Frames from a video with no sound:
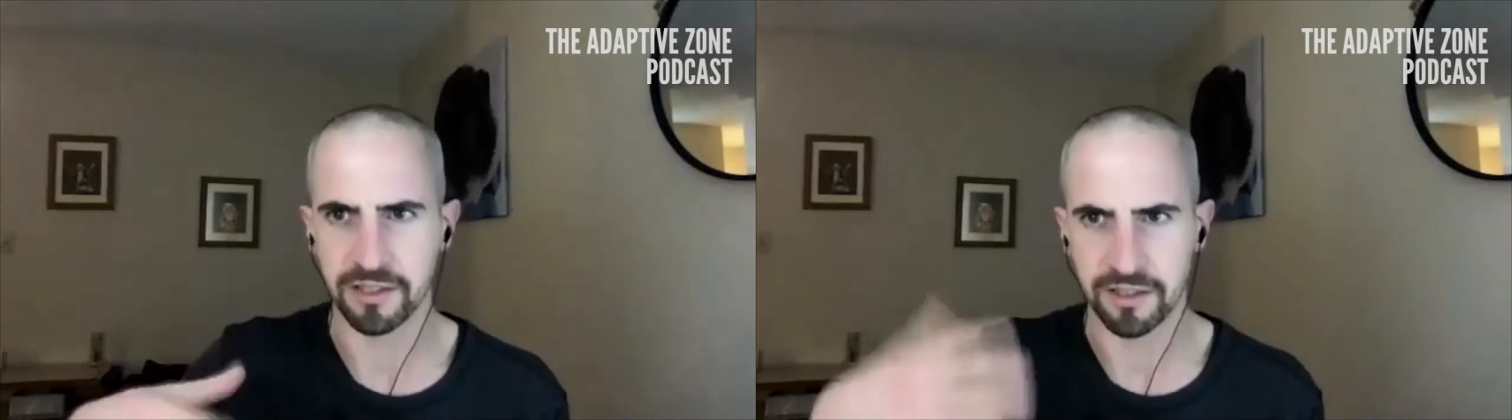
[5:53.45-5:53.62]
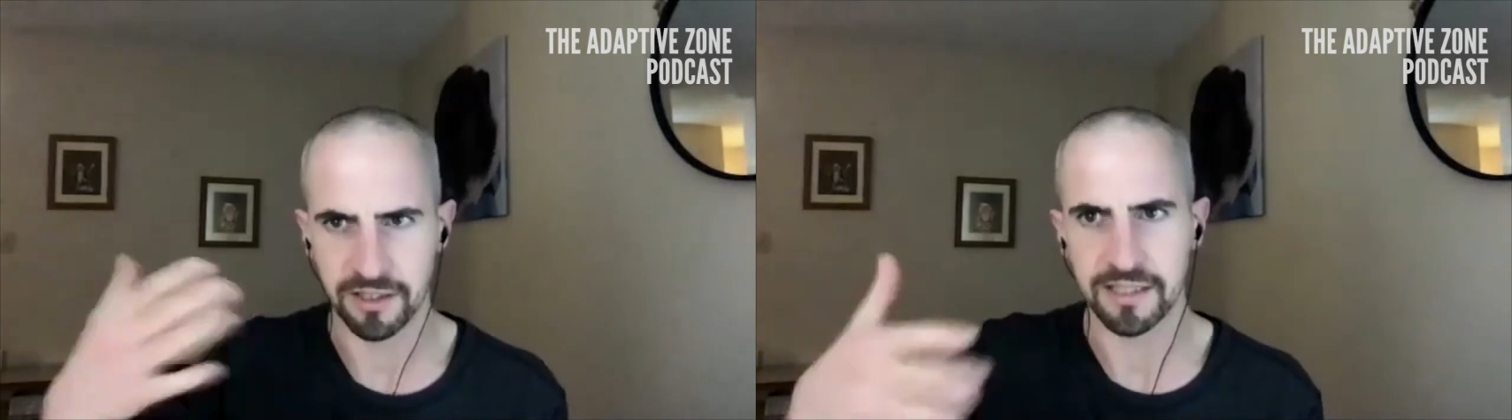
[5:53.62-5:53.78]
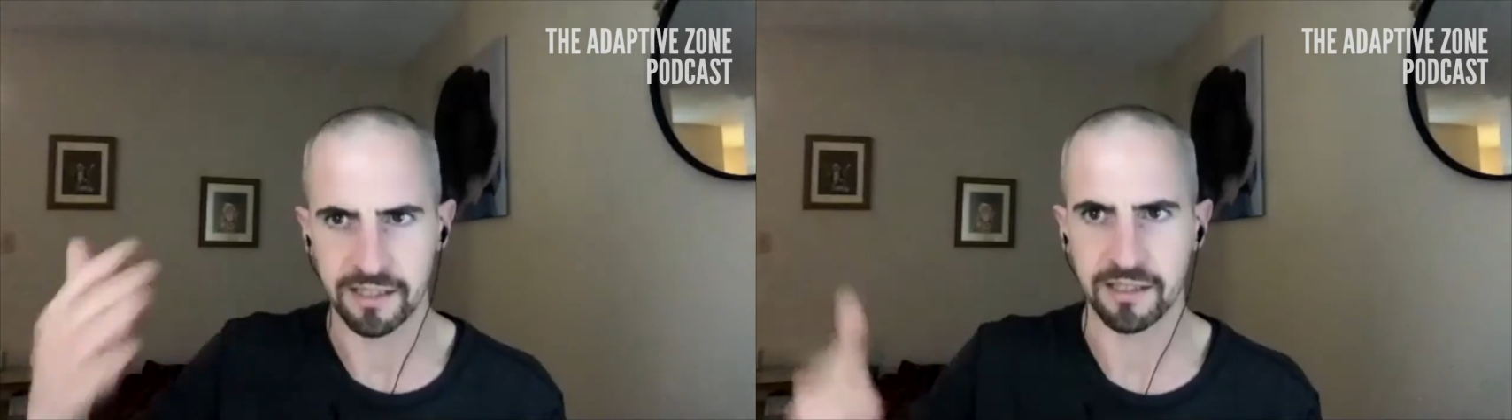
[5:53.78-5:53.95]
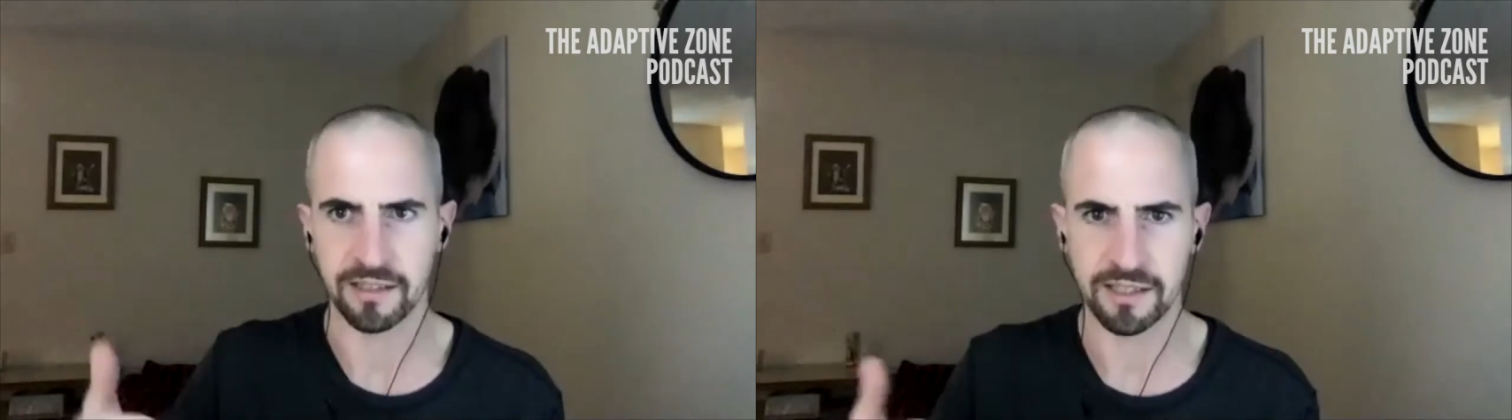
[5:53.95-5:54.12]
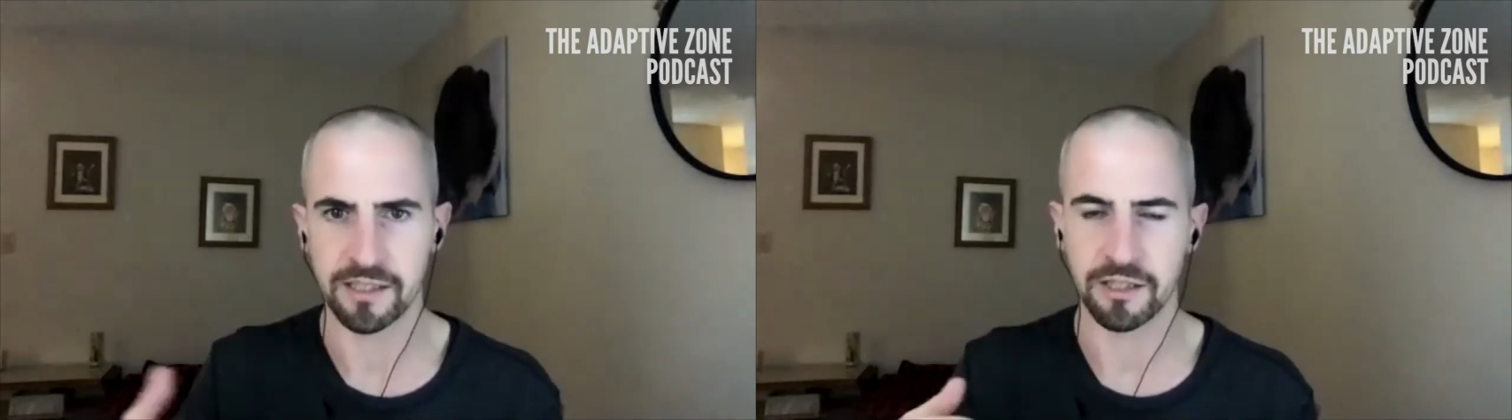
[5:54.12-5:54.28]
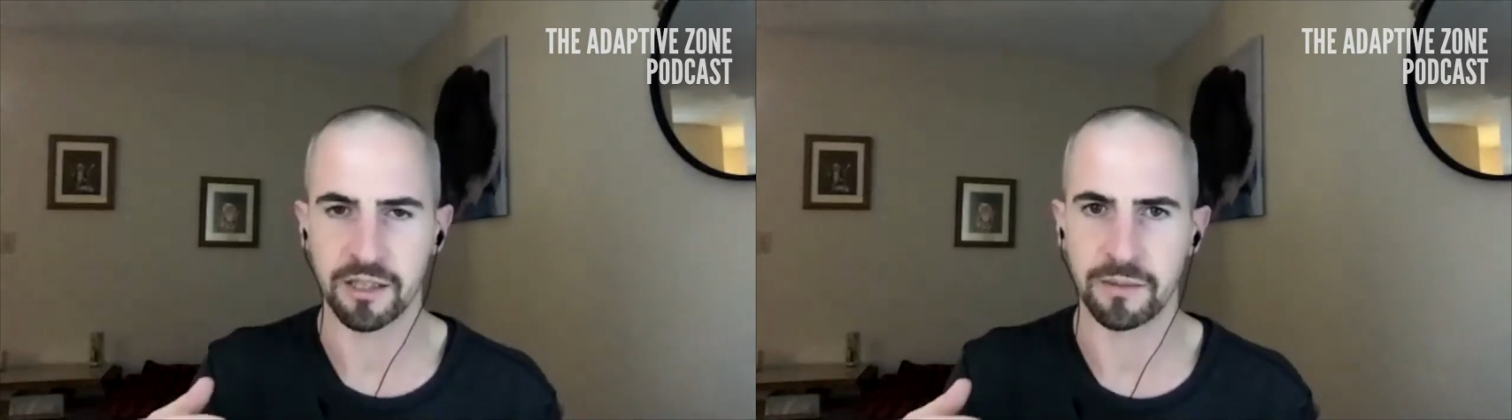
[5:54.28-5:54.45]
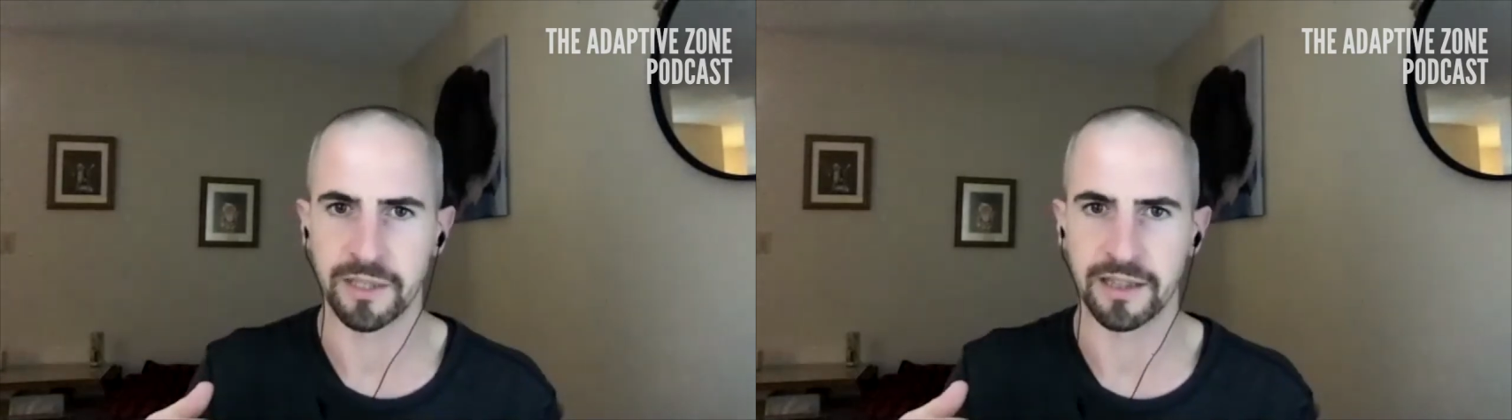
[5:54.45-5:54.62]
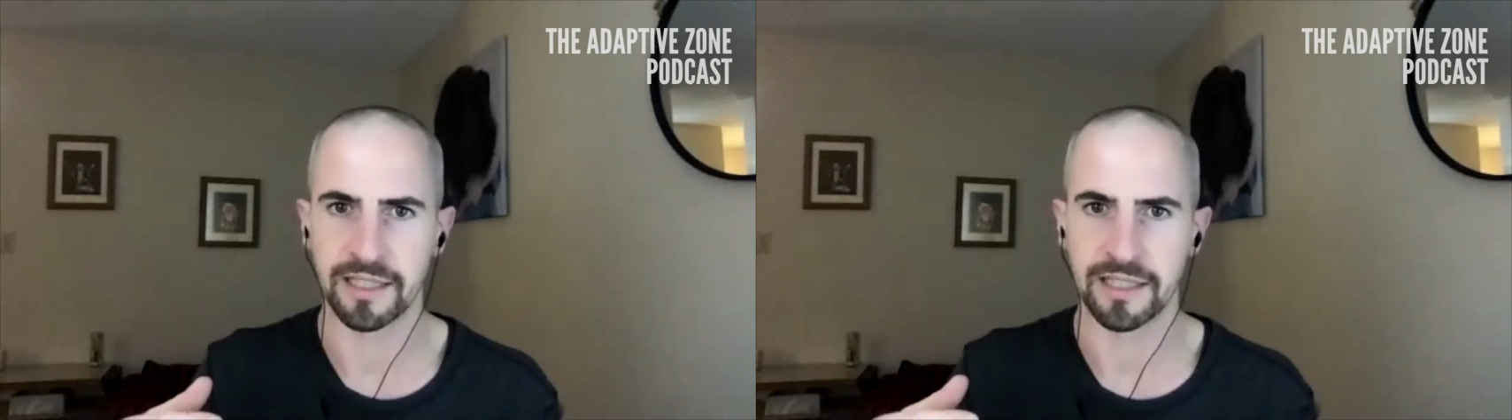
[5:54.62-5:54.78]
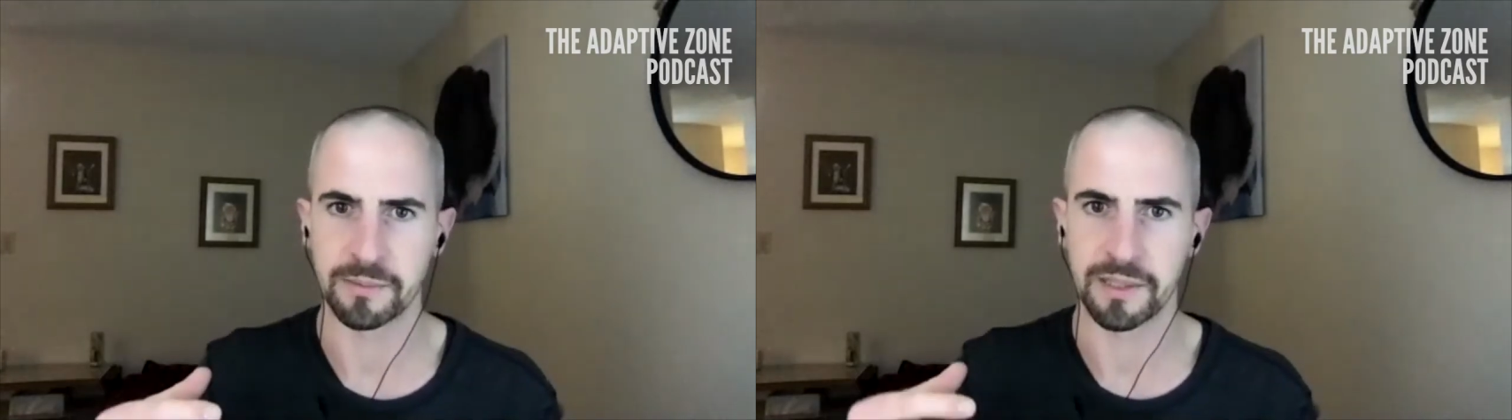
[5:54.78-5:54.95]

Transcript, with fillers: You know, these are, these are common things.